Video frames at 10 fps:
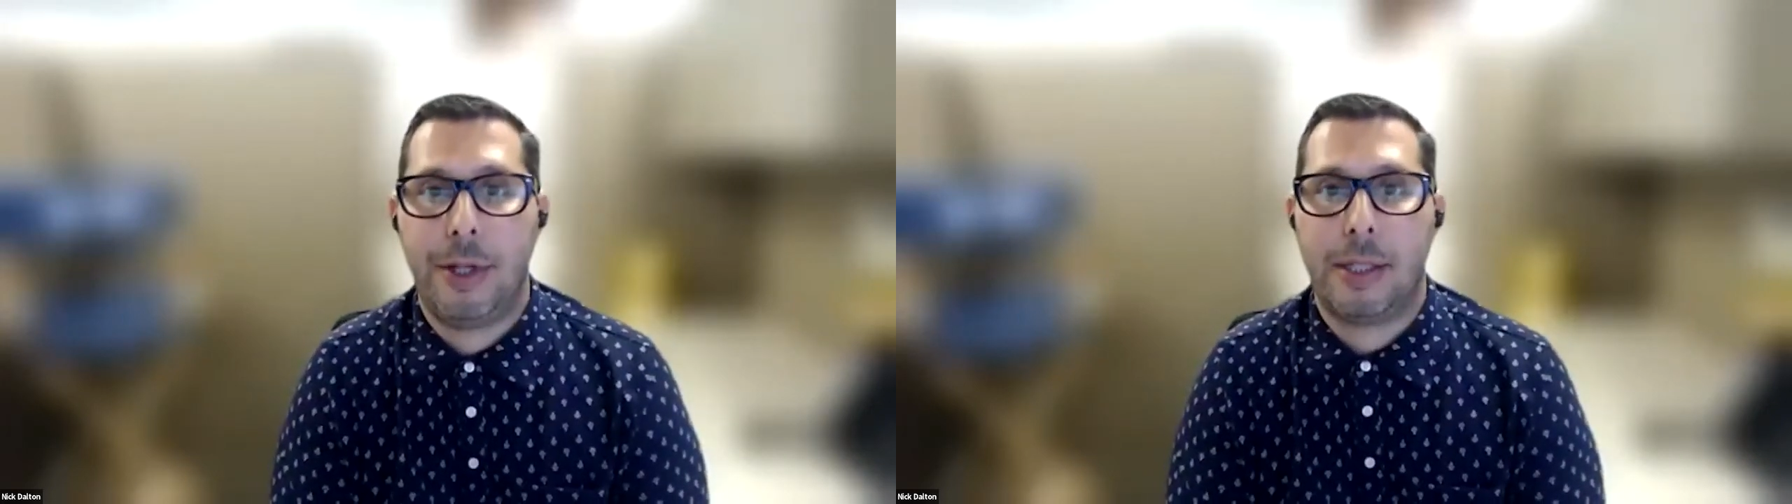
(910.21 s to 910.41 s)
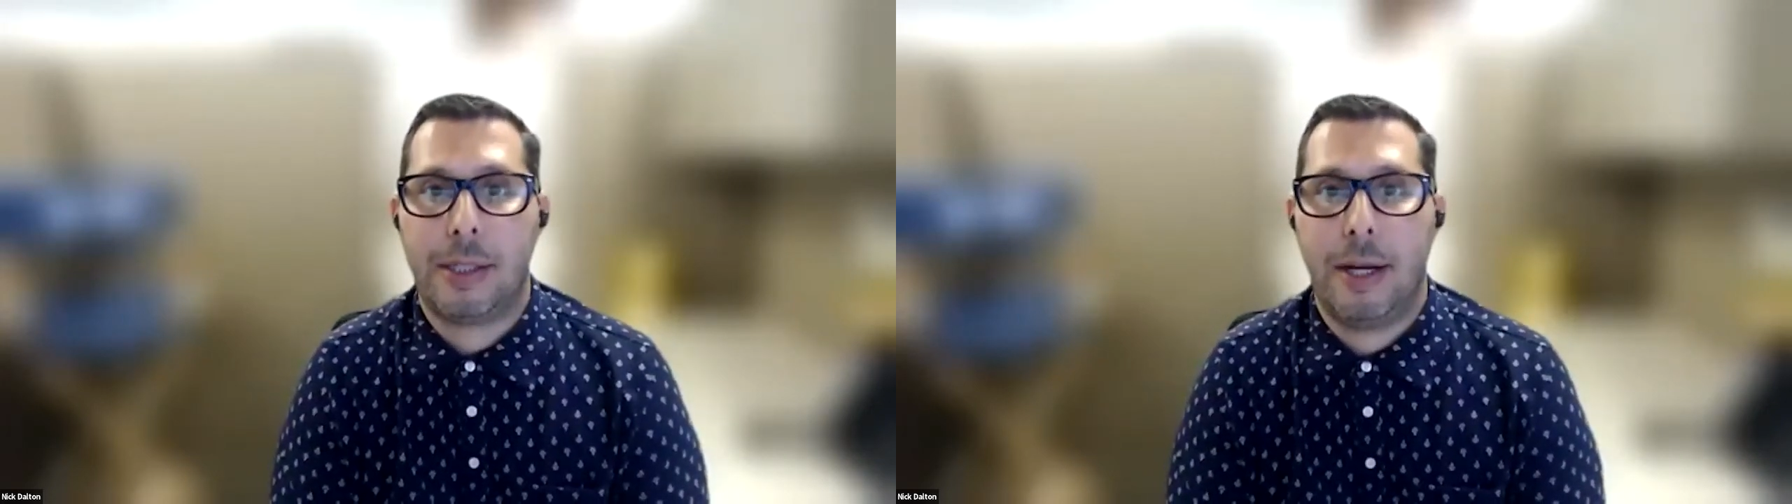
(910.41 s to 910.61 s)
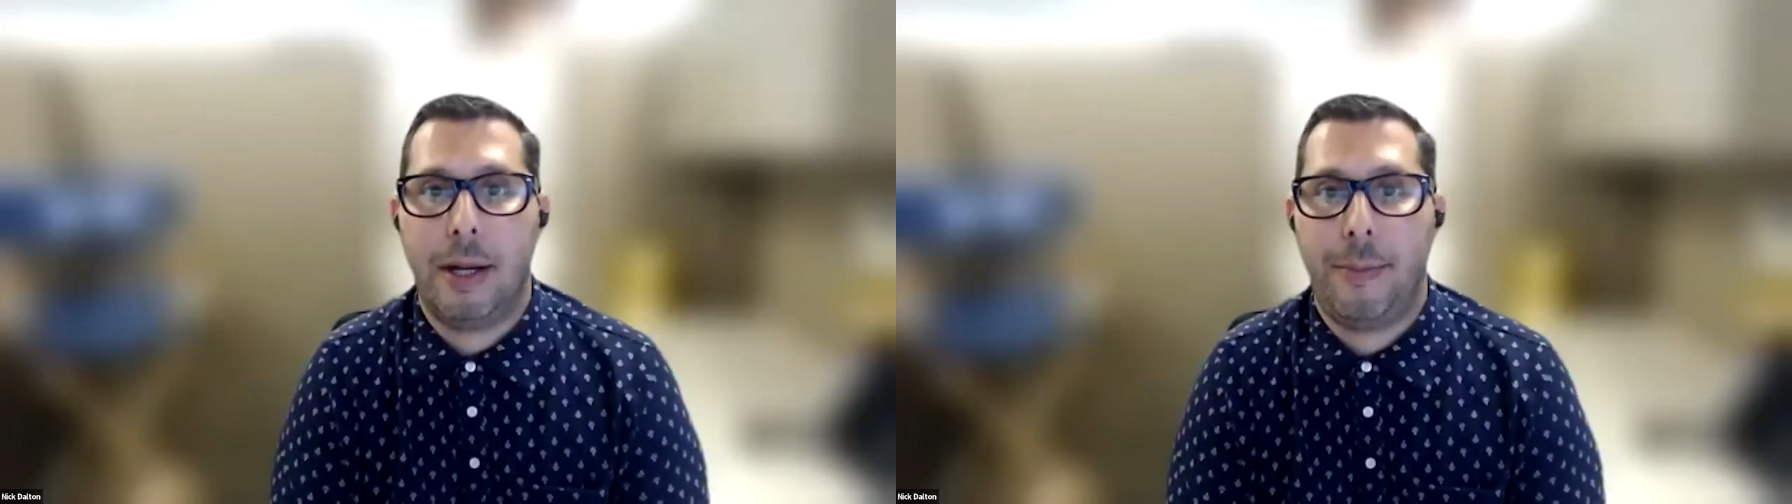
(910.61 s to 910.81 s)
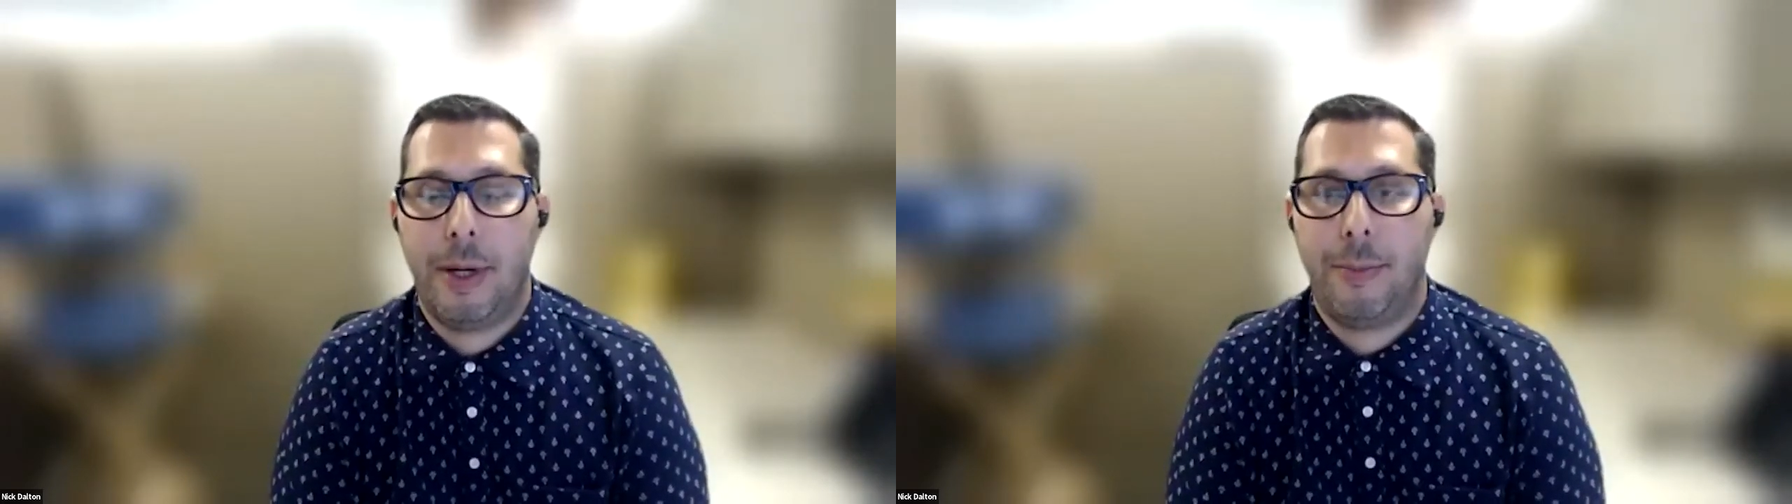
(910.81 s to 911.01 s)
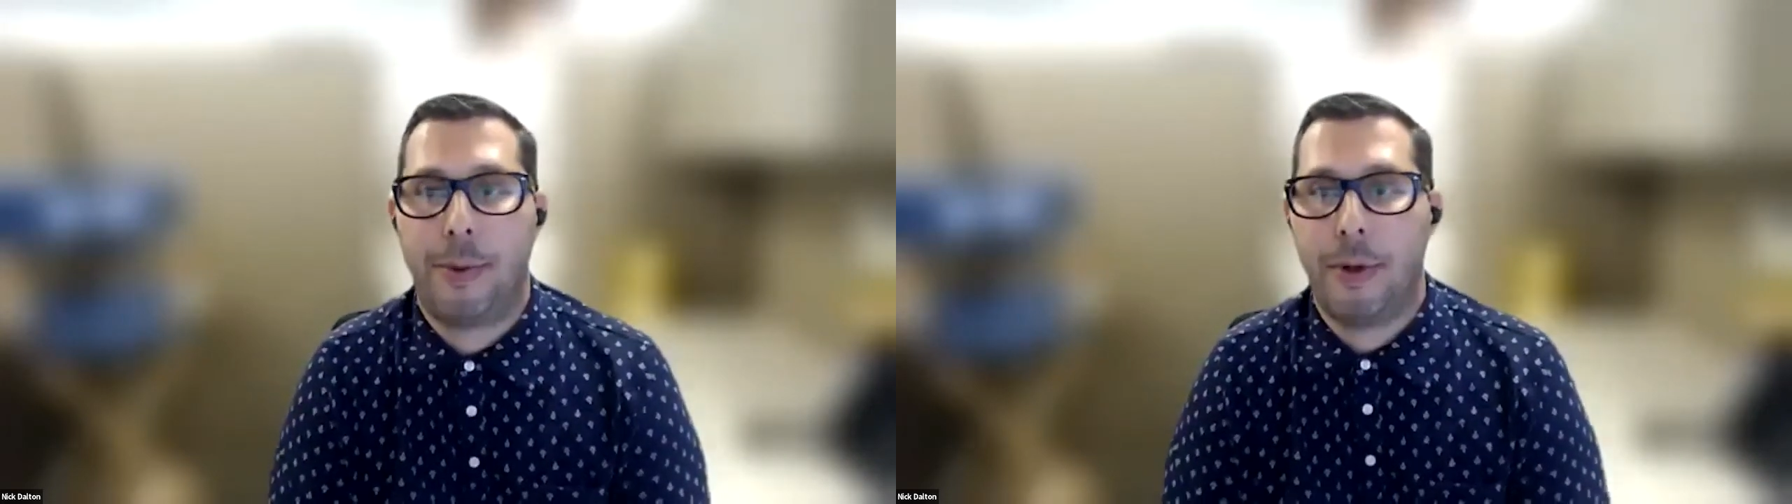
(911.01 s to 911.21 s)
get signed up and
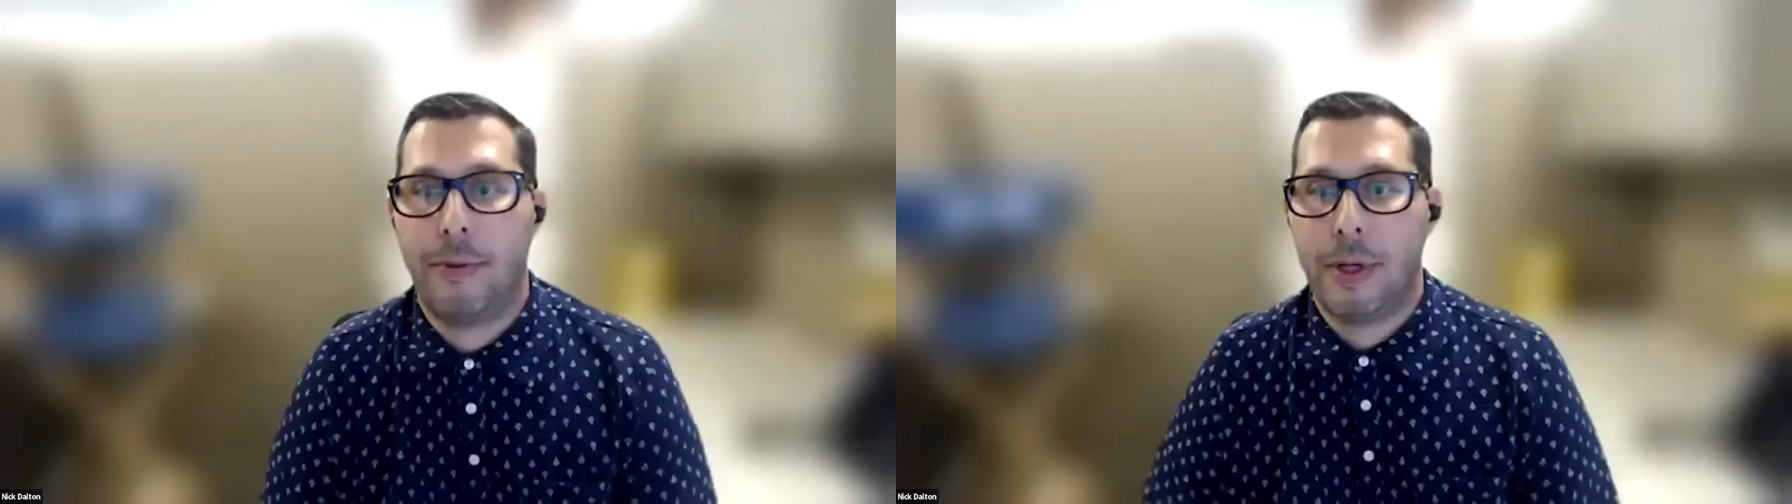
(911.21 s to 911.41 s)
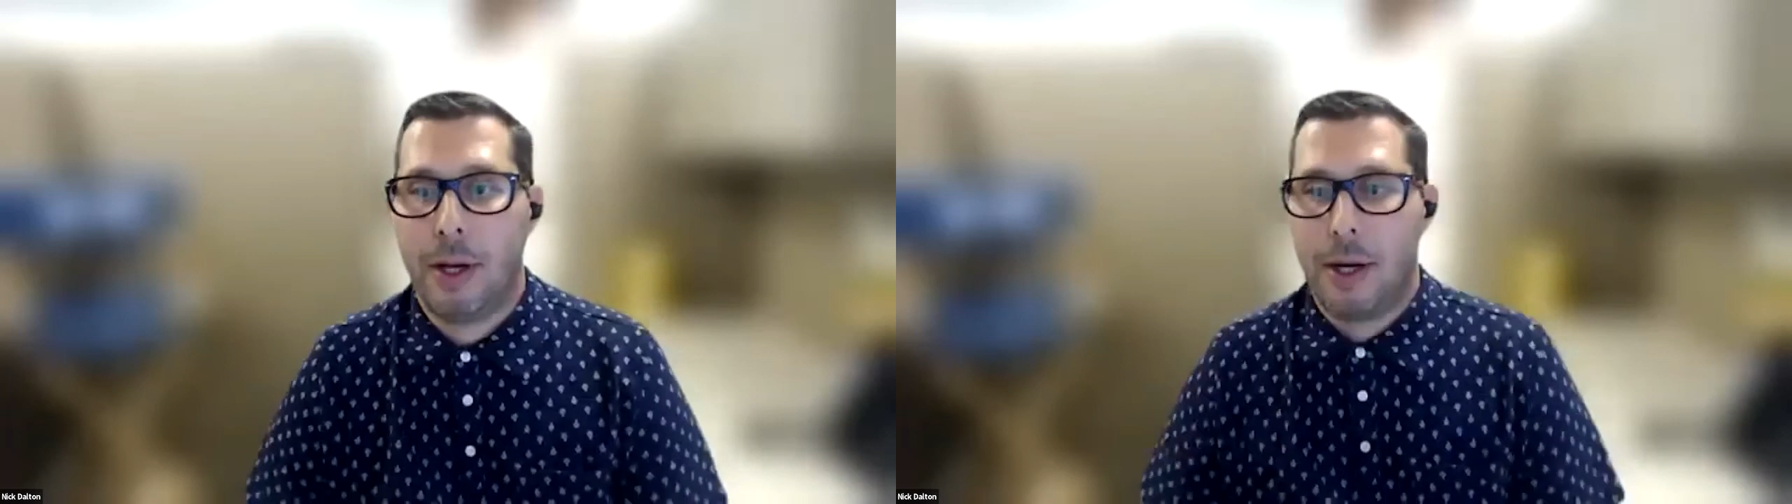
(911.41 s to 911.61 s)
approved,